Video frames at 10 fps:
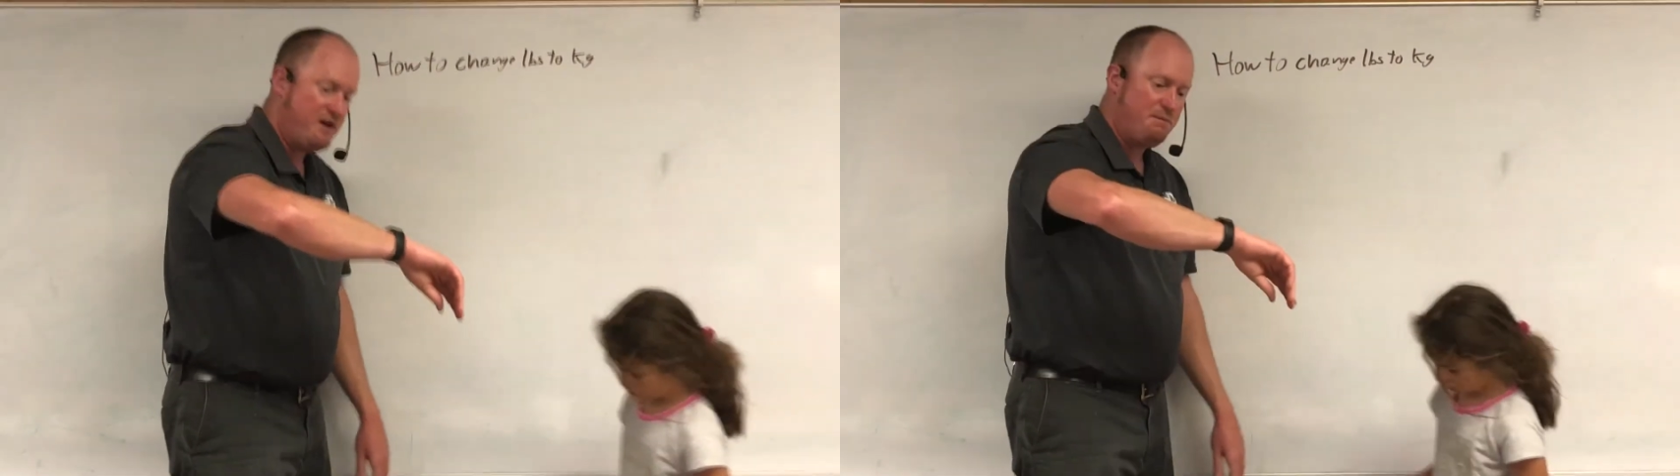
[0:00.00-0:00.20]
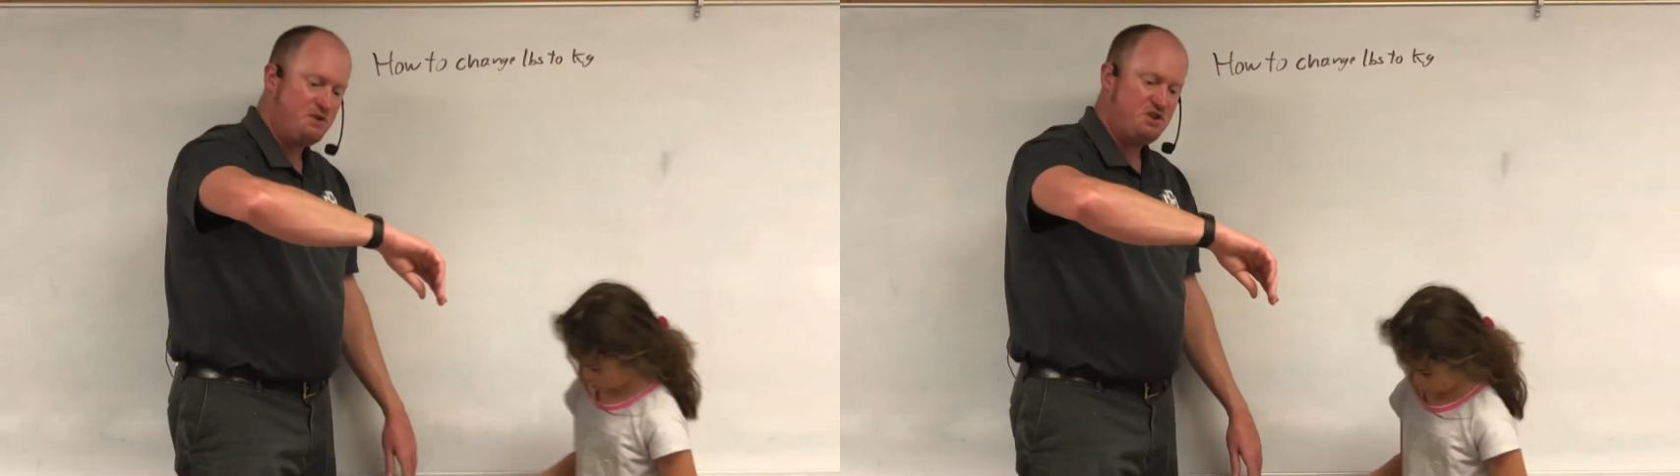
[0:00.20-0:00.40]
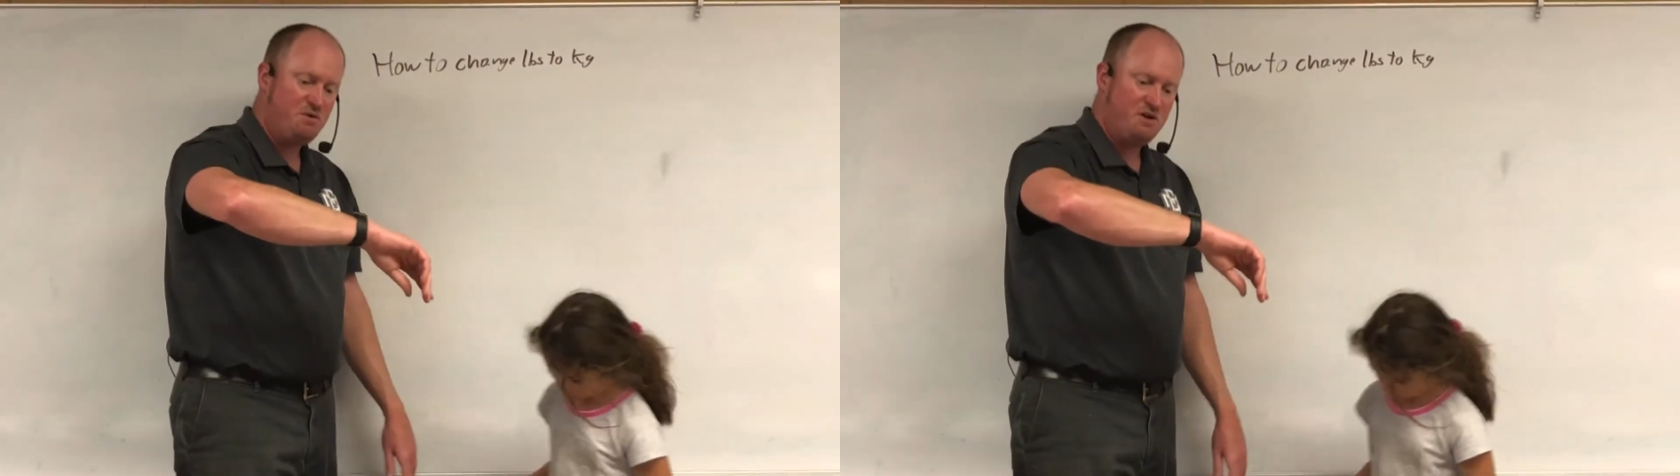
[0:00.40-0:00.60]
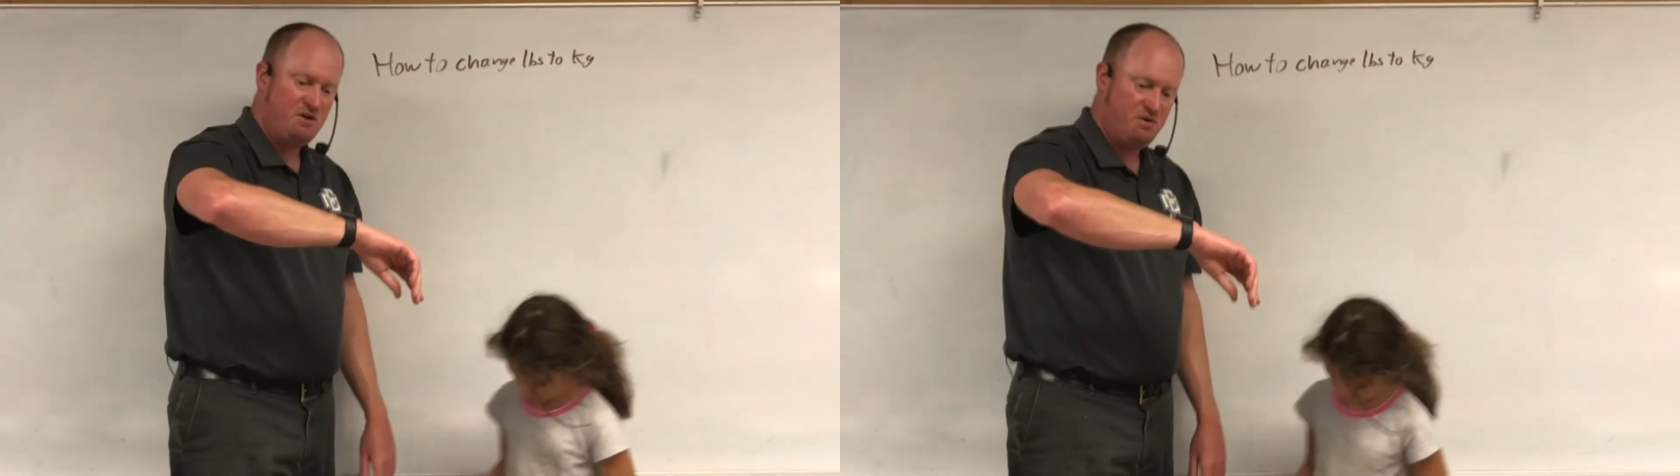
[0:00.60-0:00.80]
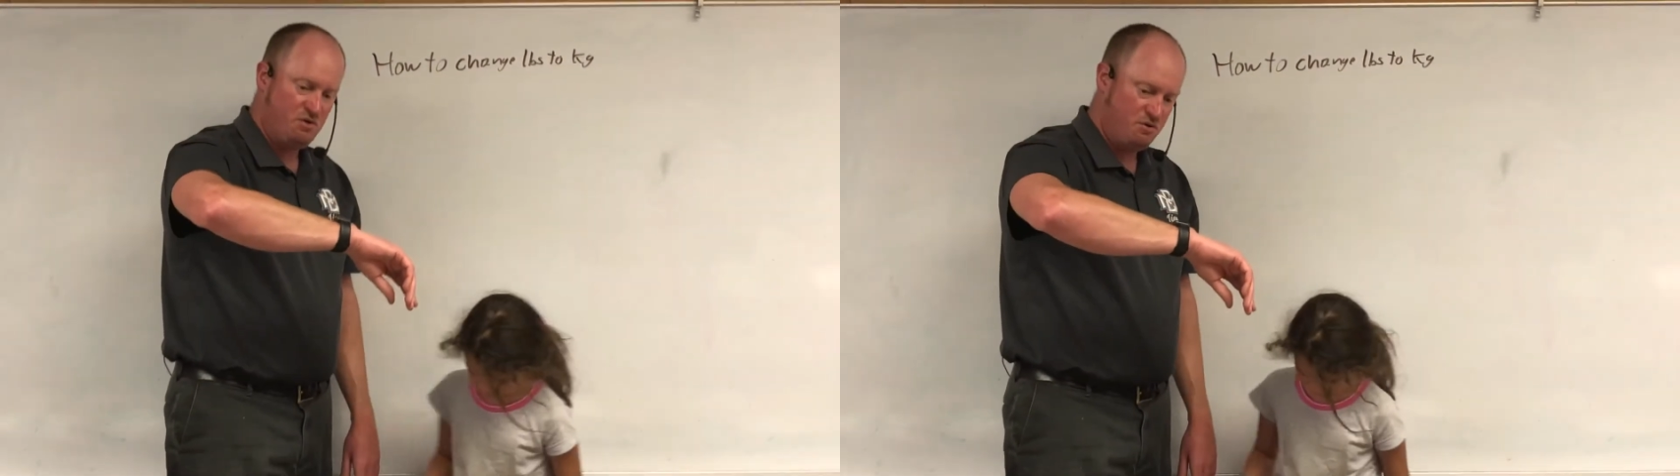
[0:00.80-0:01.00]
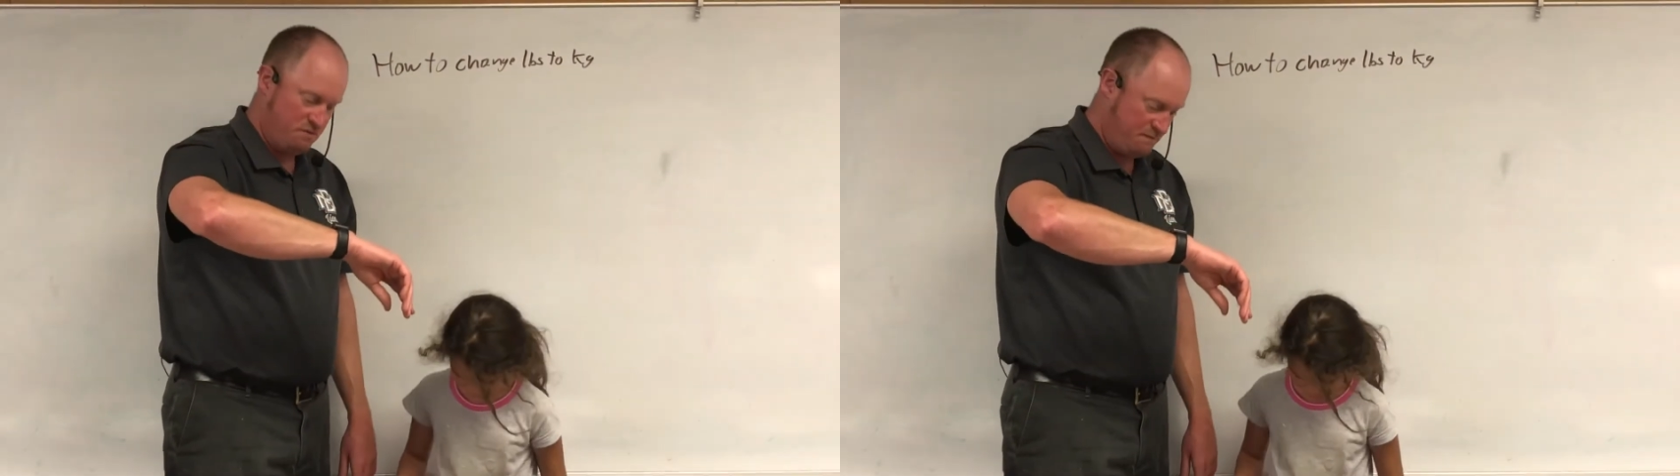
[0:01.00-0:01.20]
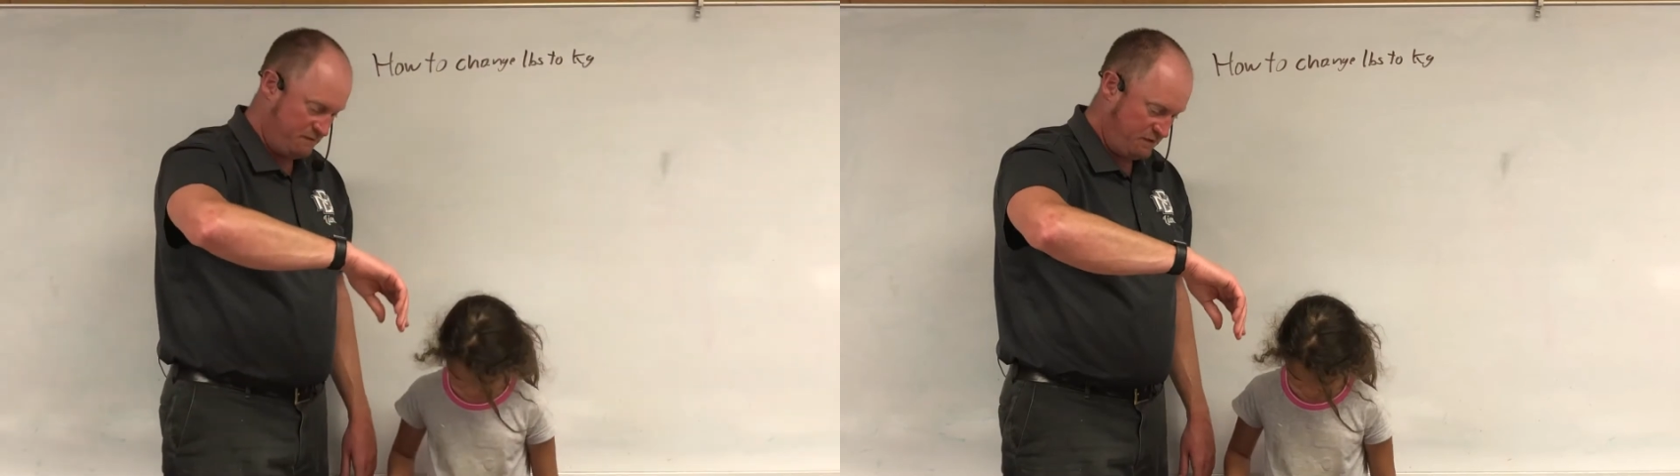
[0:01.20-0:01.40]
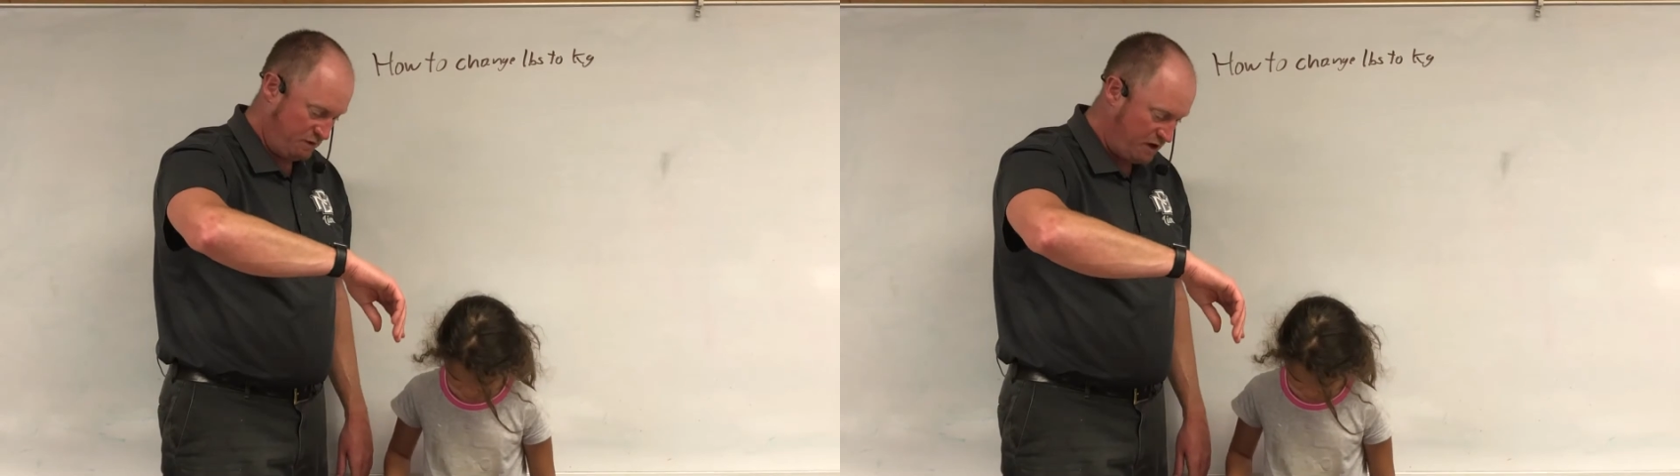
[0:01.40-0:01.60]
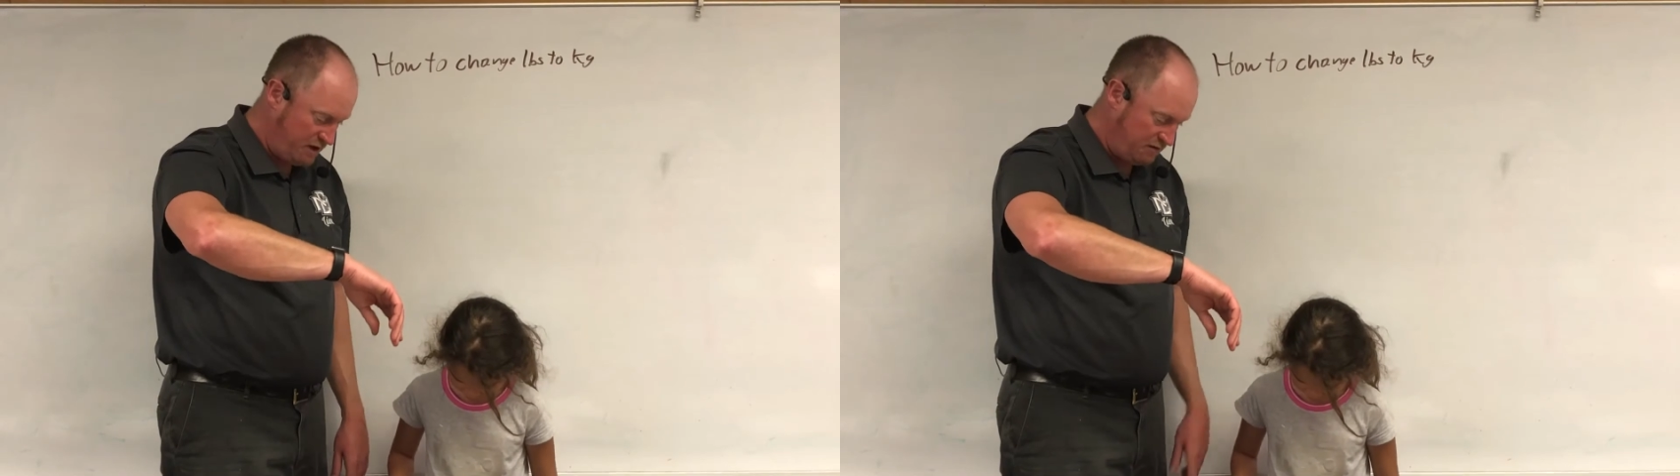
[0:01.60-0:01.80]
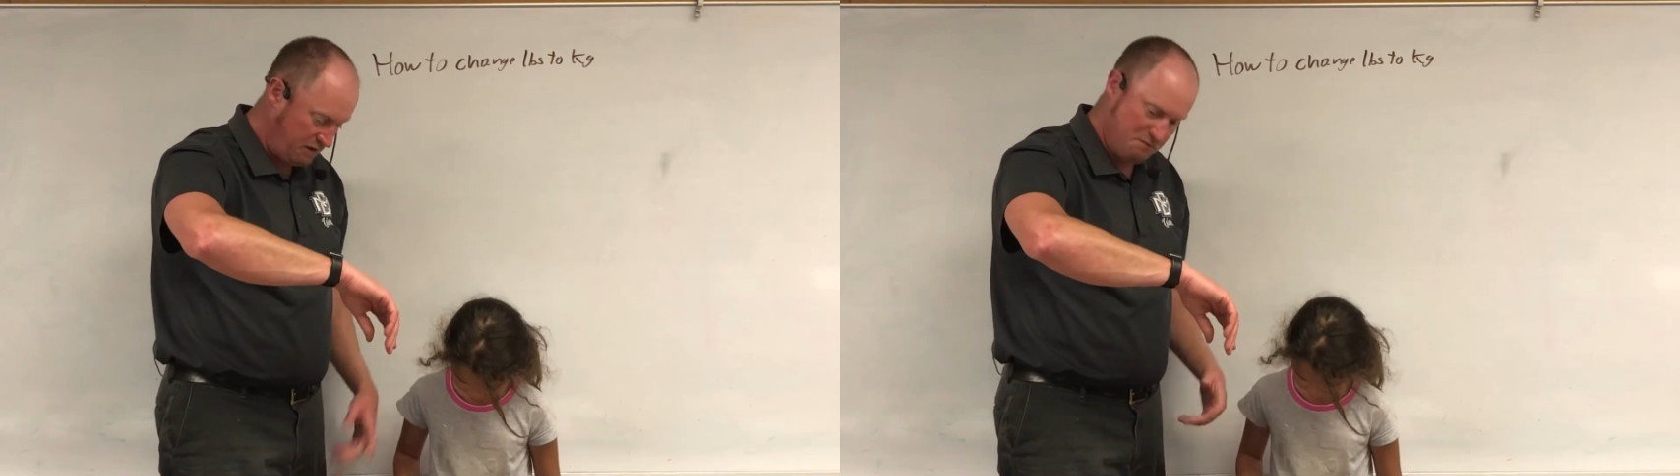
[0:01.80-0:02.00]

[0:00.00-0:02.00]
out by showing you. Well,